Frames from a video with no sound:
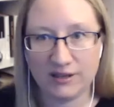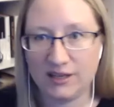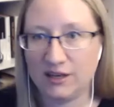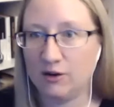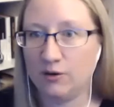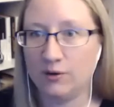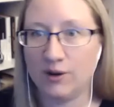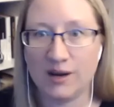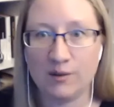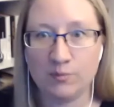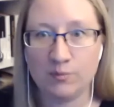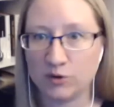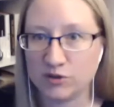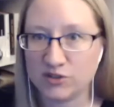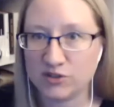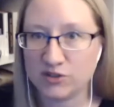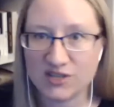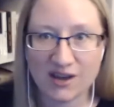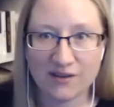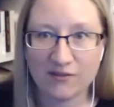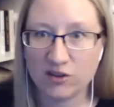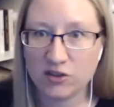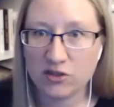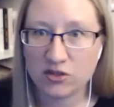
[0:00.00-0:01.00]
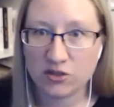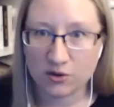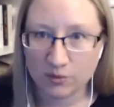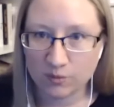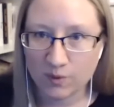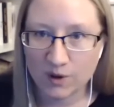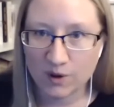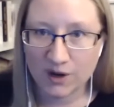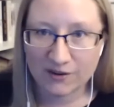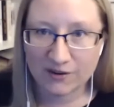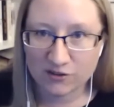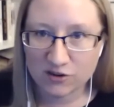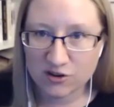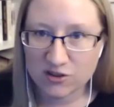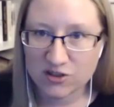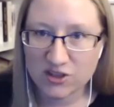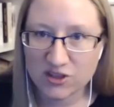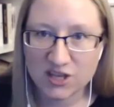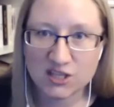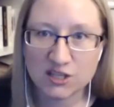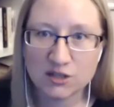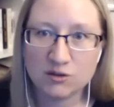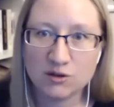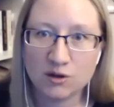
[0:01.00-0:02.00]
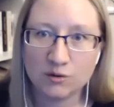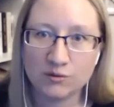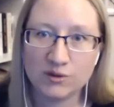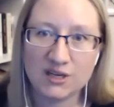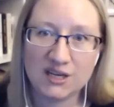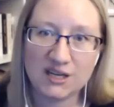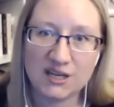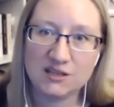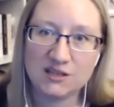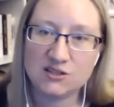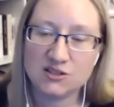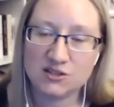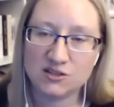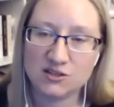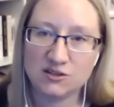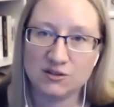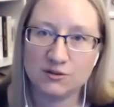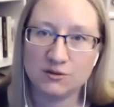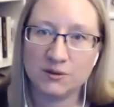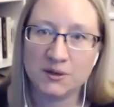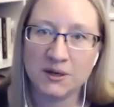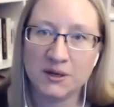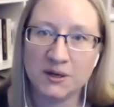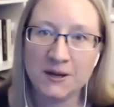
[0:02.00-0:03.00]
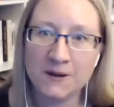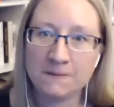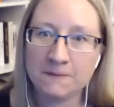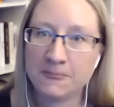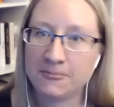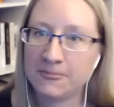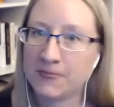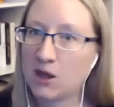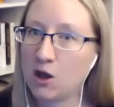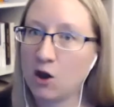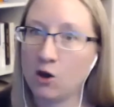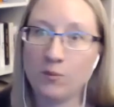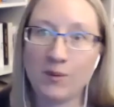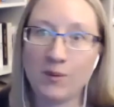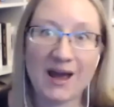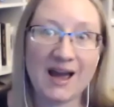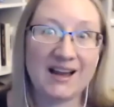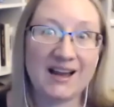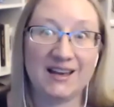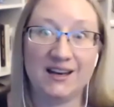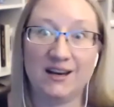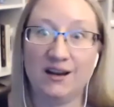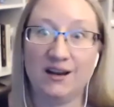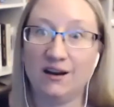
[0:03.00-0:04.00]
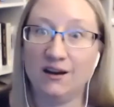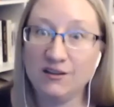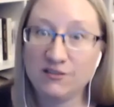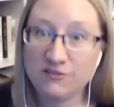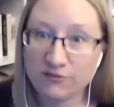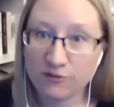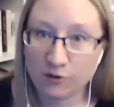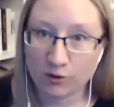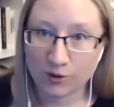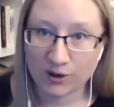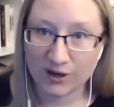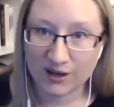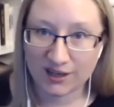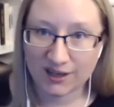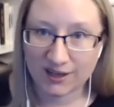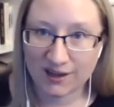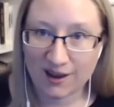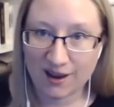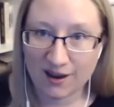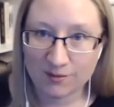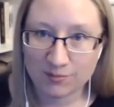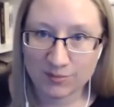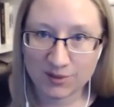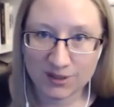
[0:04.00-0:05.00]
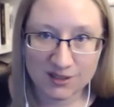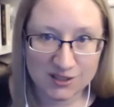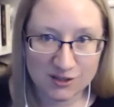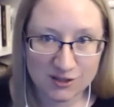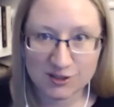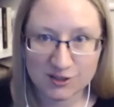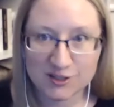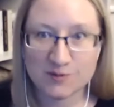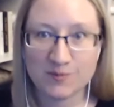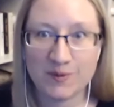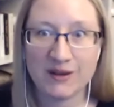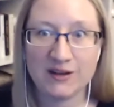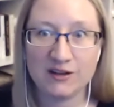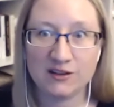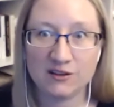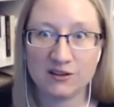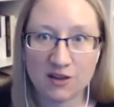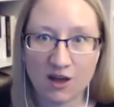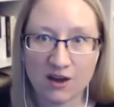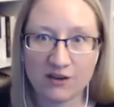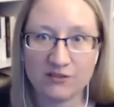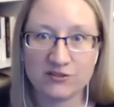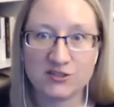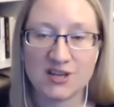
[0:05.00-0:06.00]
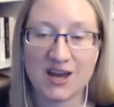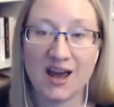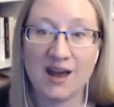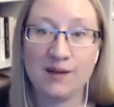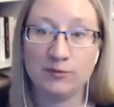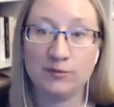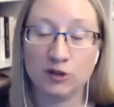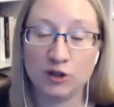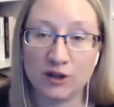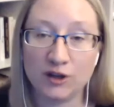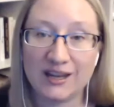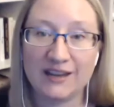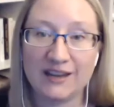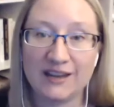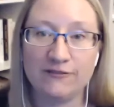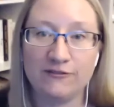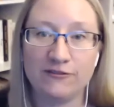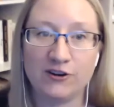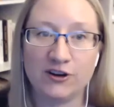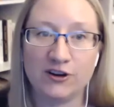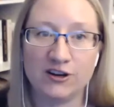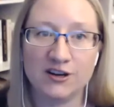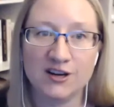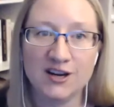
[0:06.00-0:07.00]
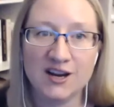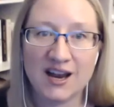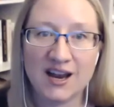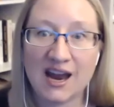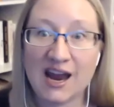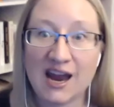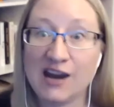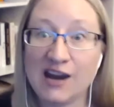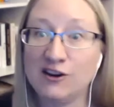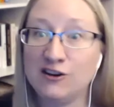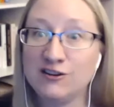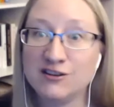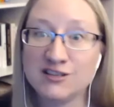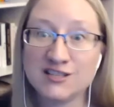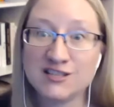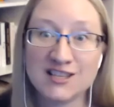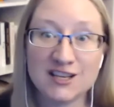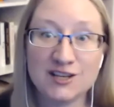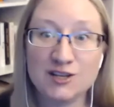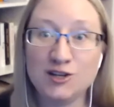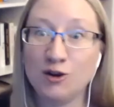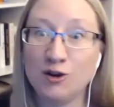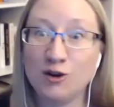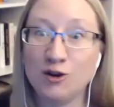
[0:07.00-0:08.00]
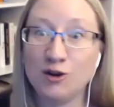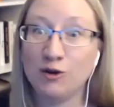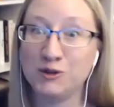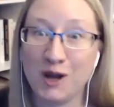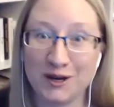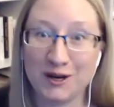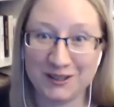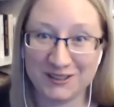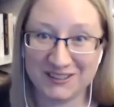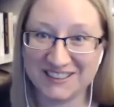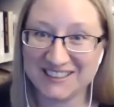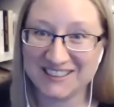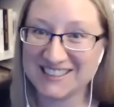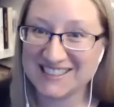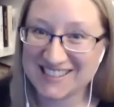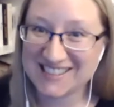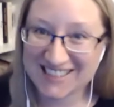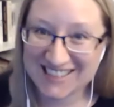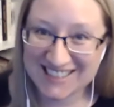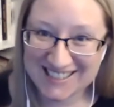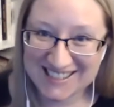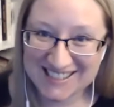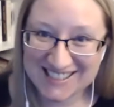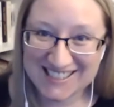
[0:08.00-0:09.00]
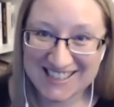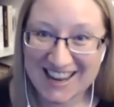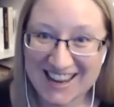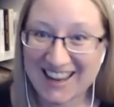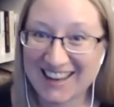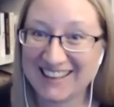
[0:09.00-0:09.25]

April 7th or whatever, then you don't need to go back and hunt for it again, because you can spend a lot of time looking for errors that no longer exist.